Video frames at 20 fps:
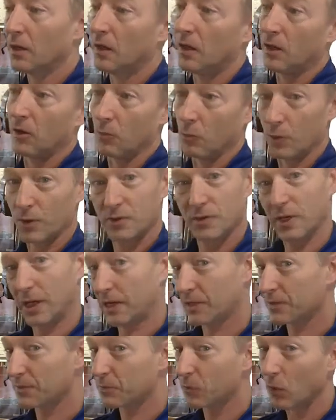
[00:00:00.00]
Uh, we're
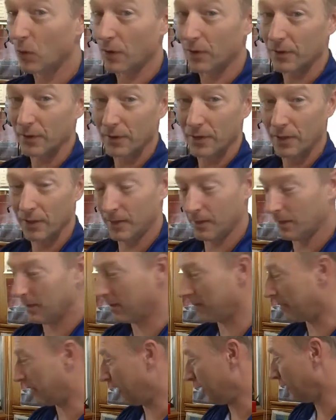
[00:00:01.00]
tech support.
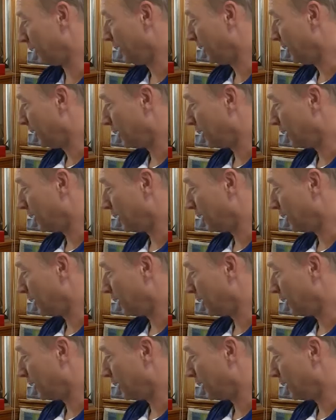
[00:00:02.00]
I mean,